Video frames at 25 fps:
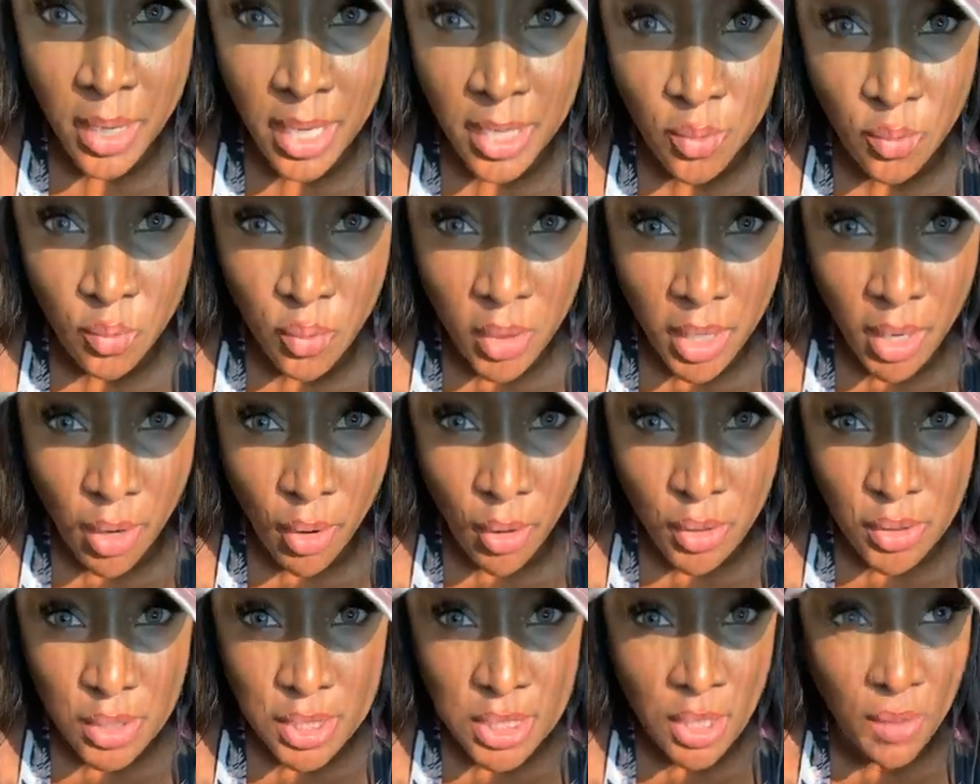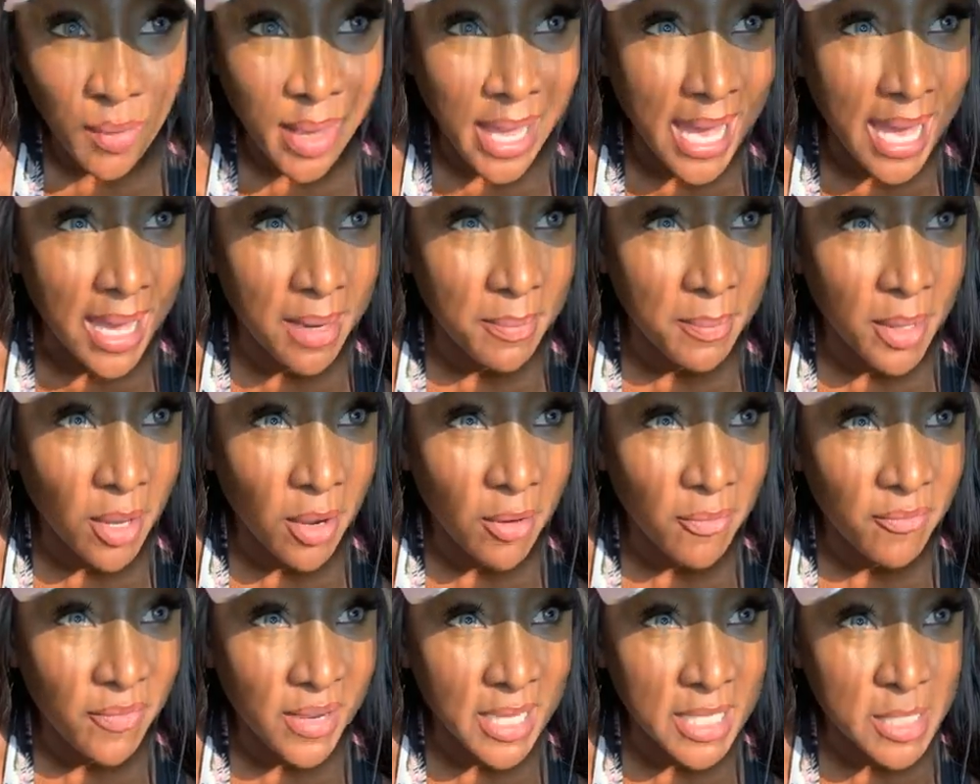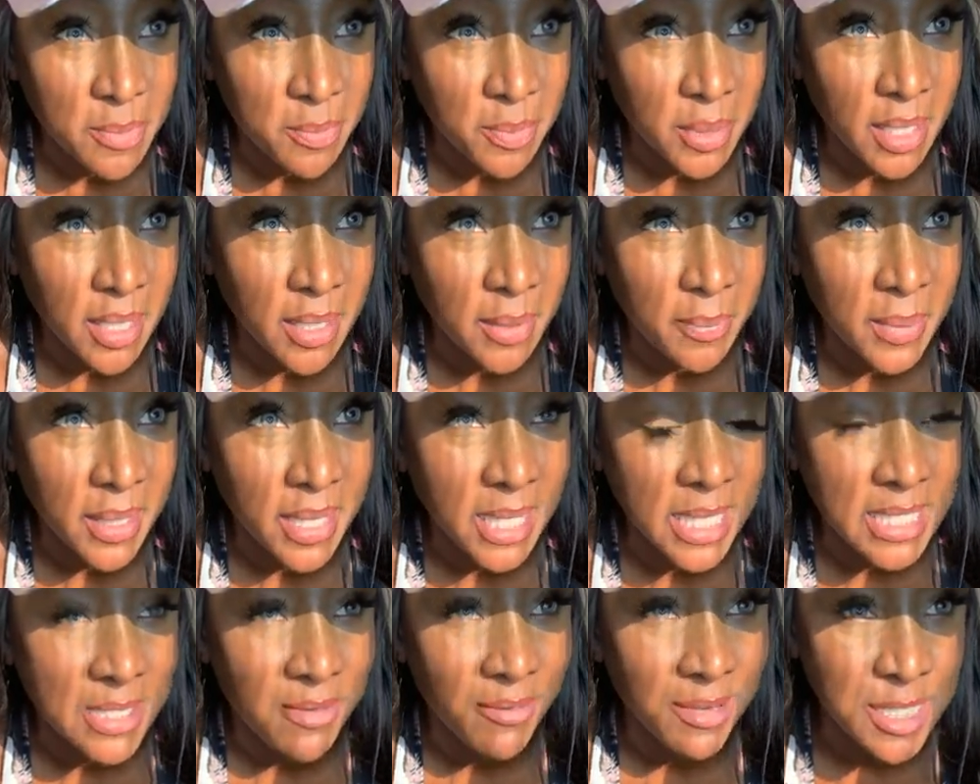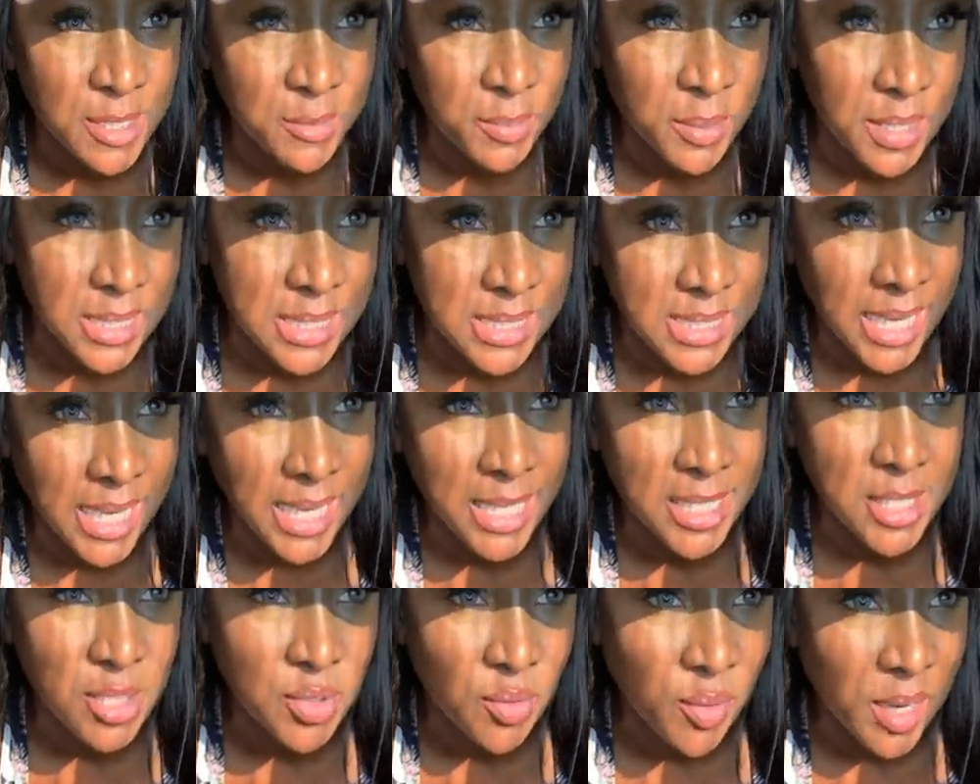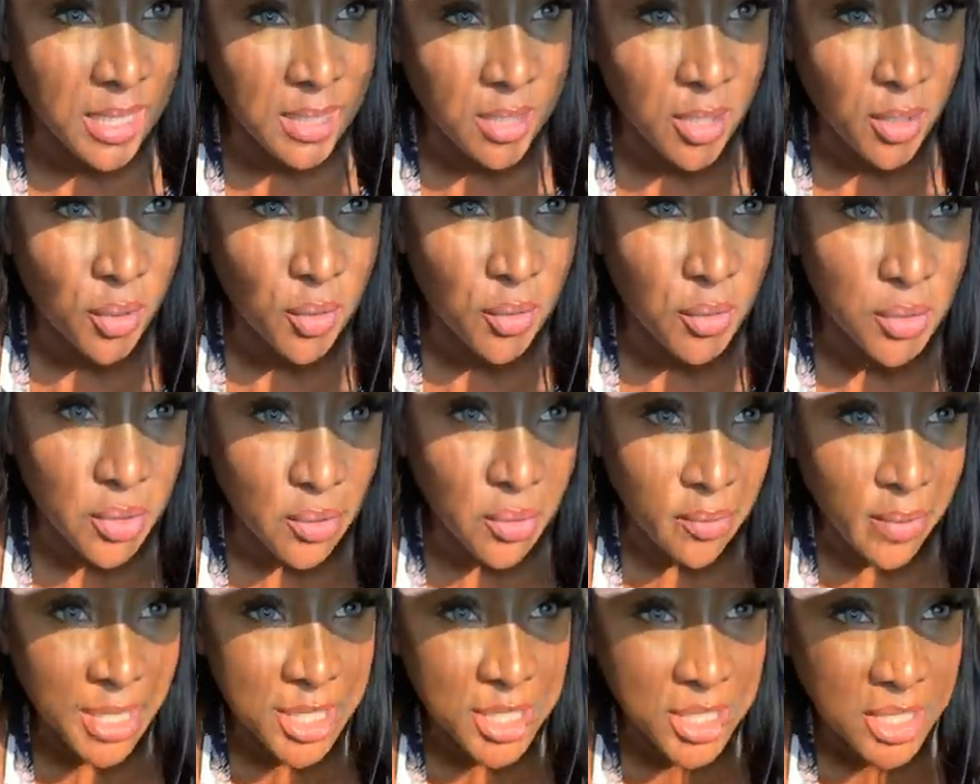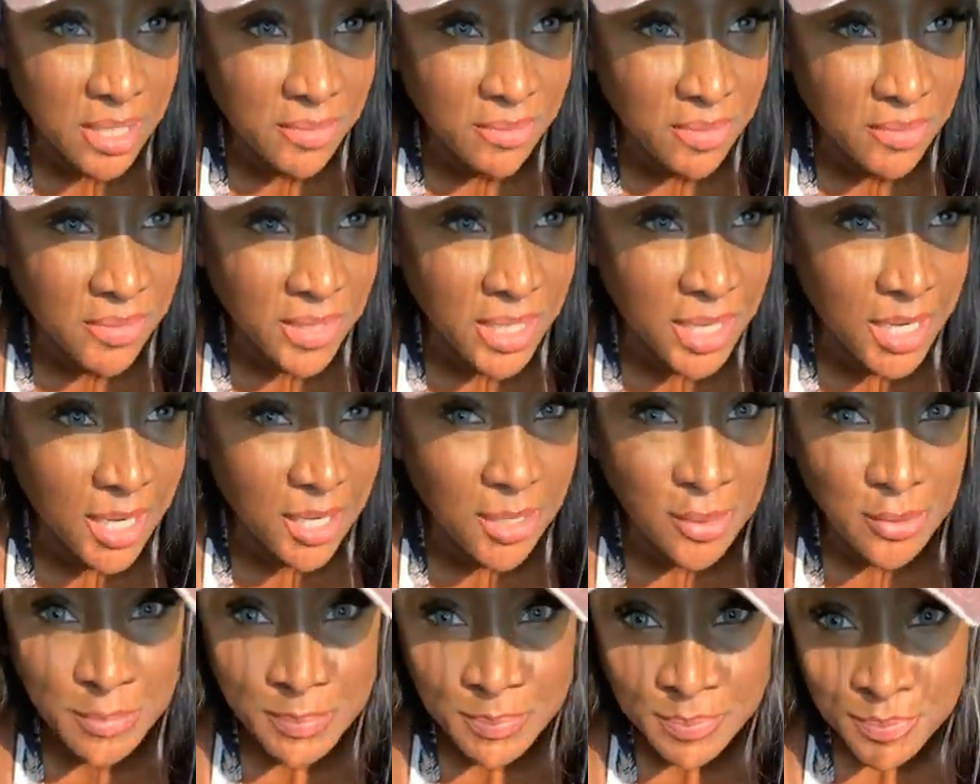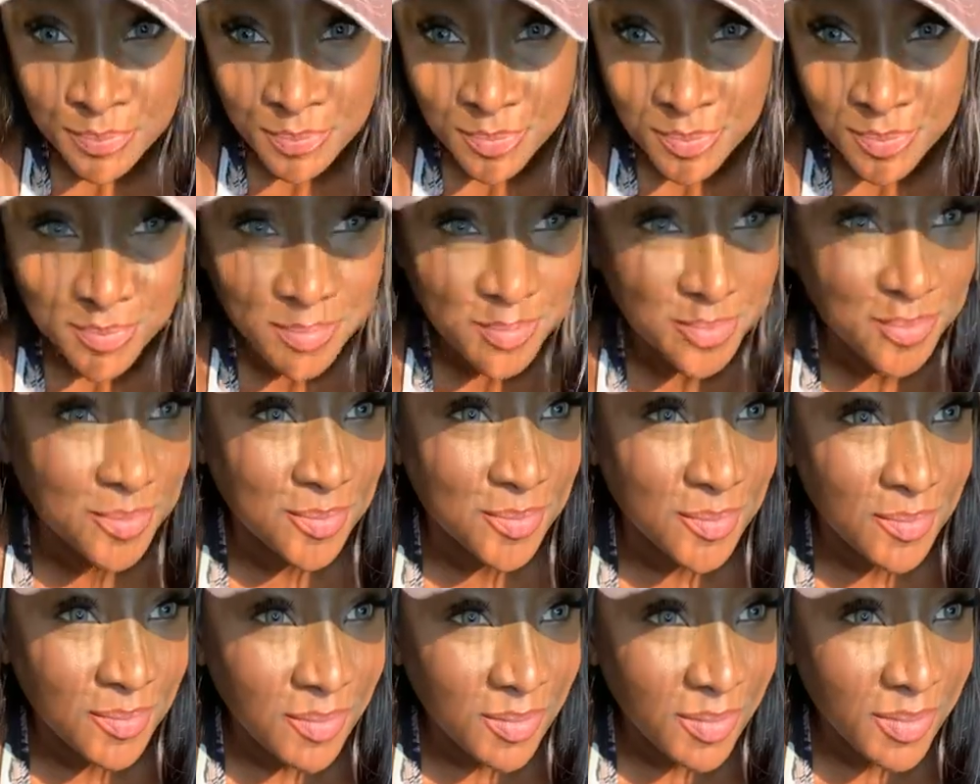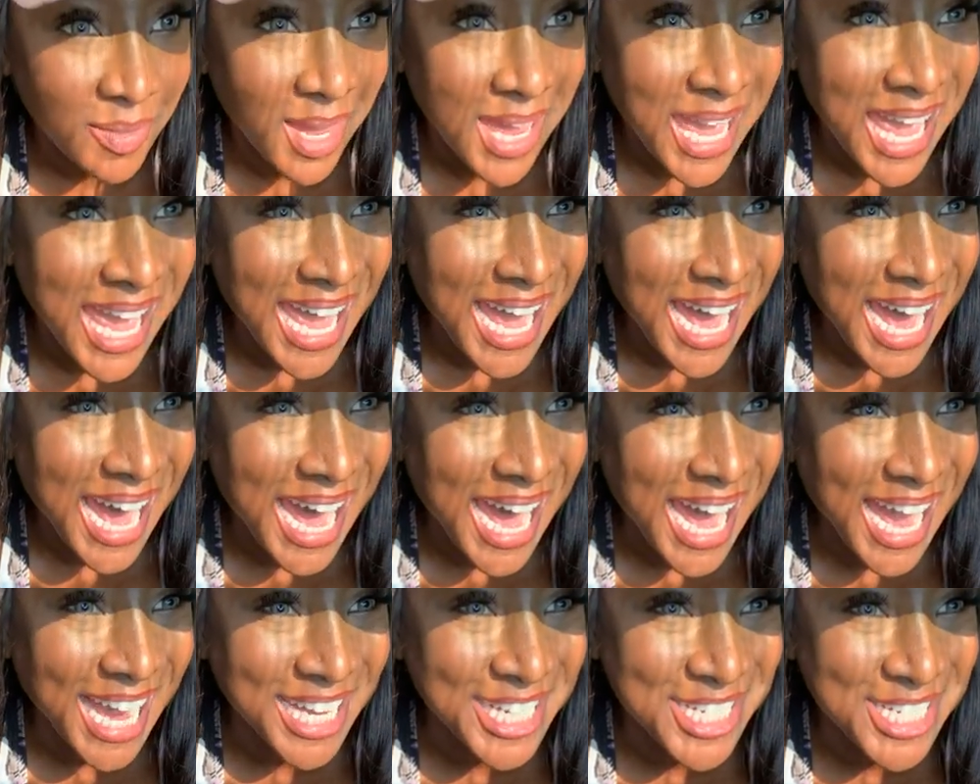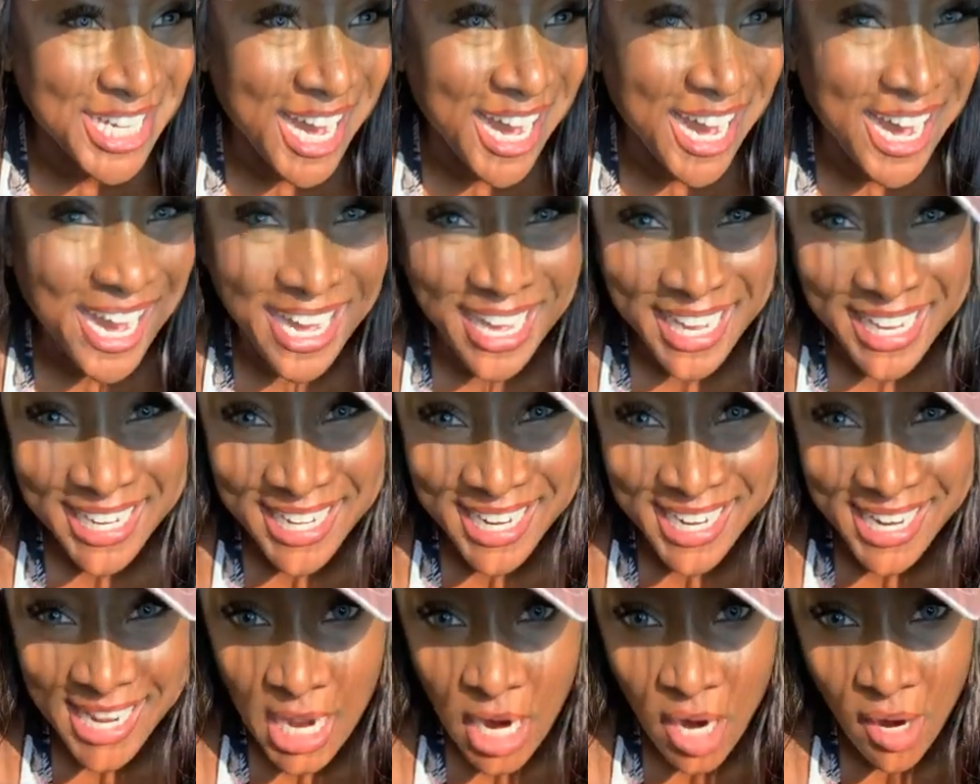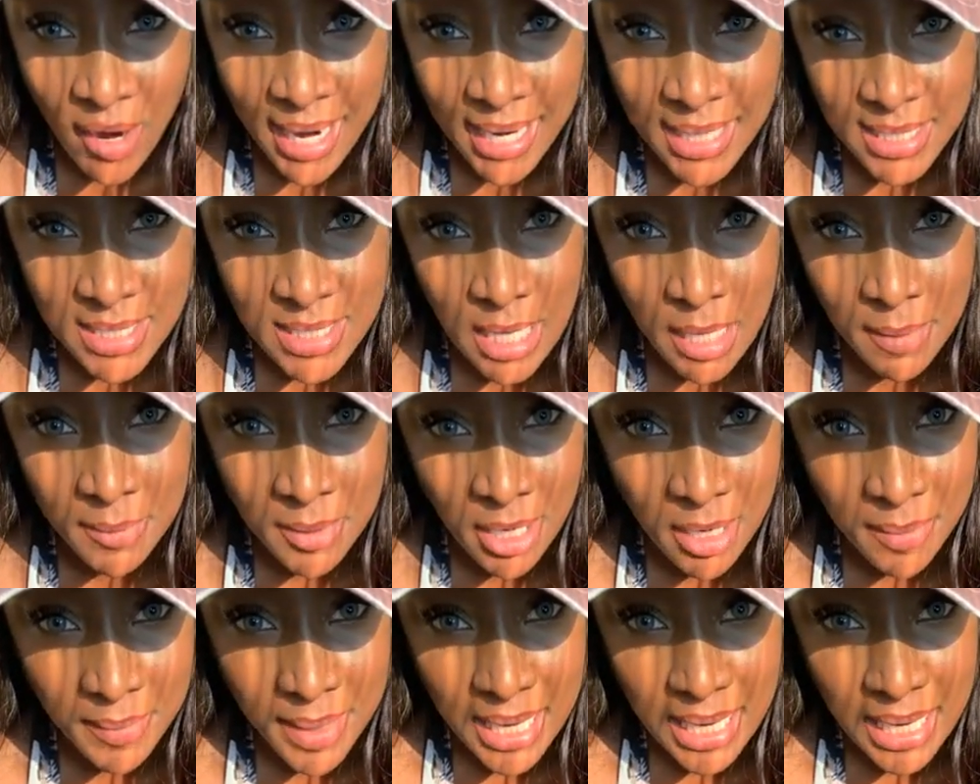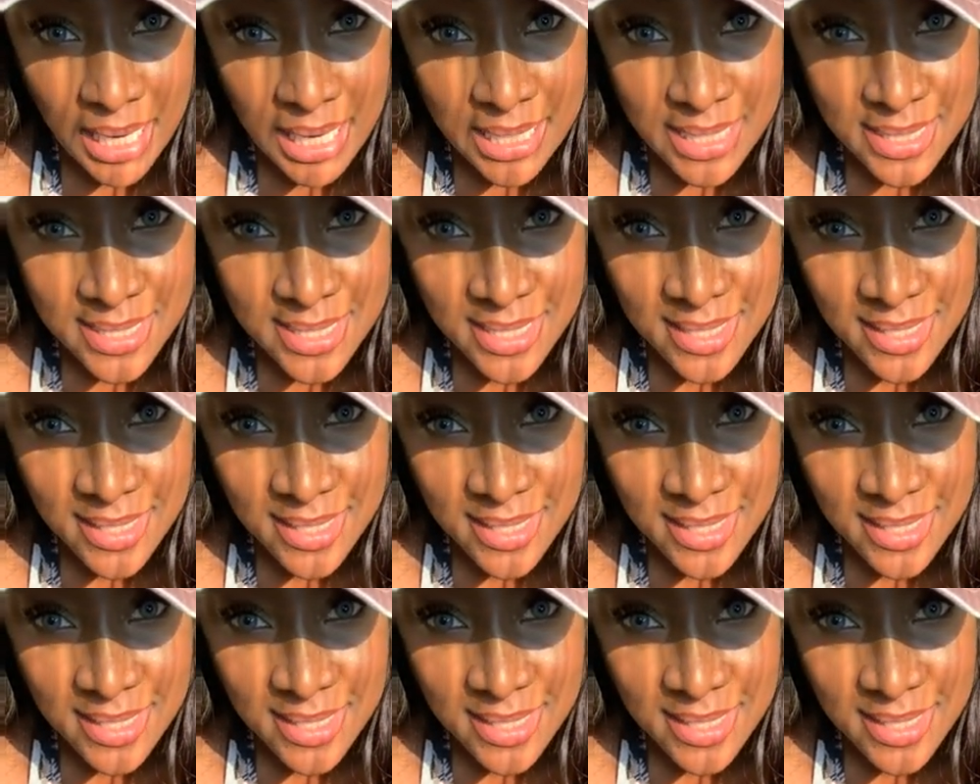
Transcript: you want to also add me on Facebook, because Facebook stays throughout the whole duration of the video. Hi, John. All right, so I'll be right back, guys.